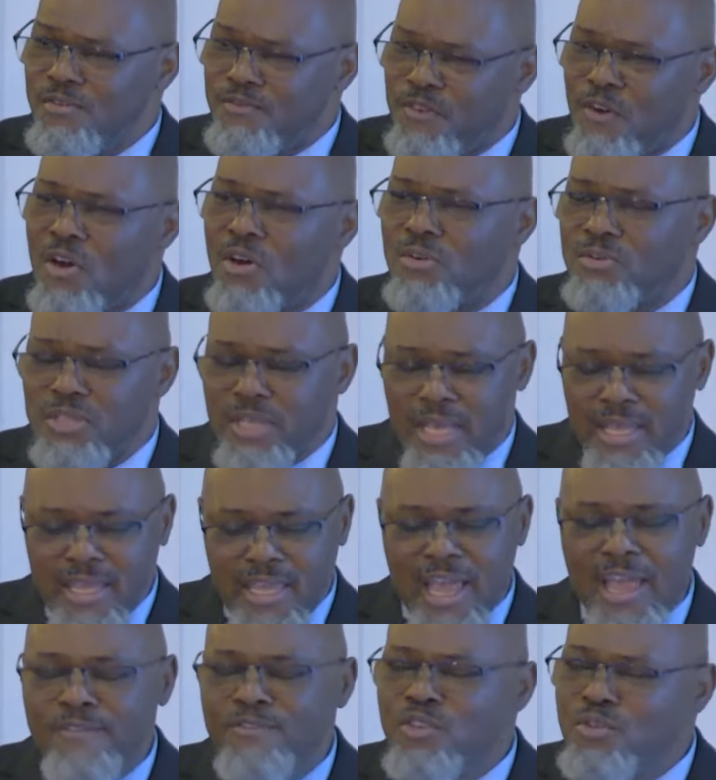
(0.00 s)
faults and
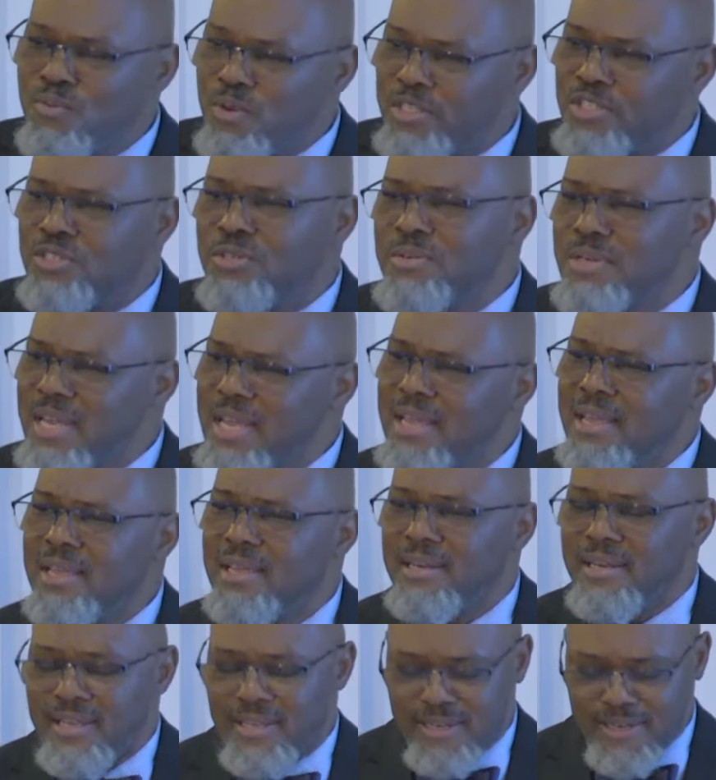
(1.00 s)
gave you what you
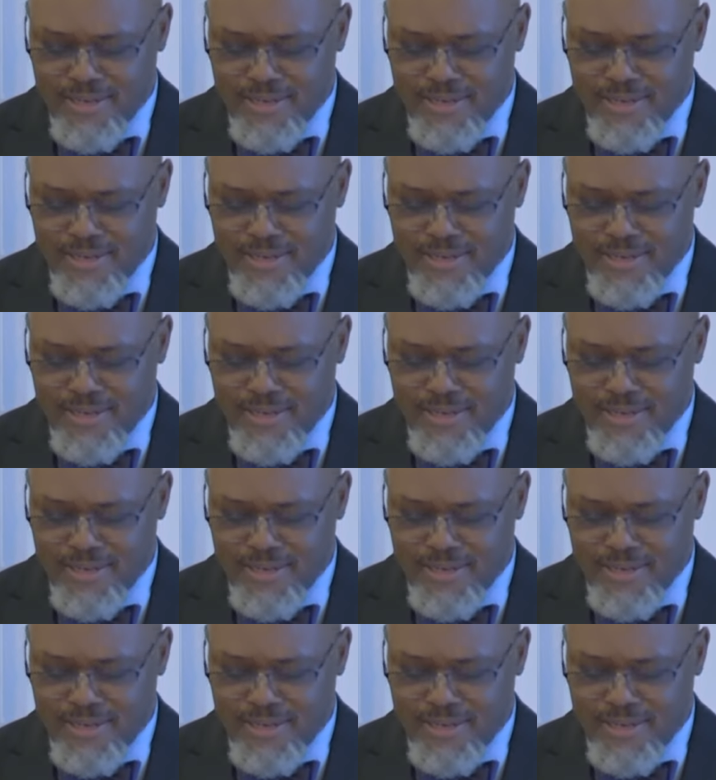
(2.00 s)
need.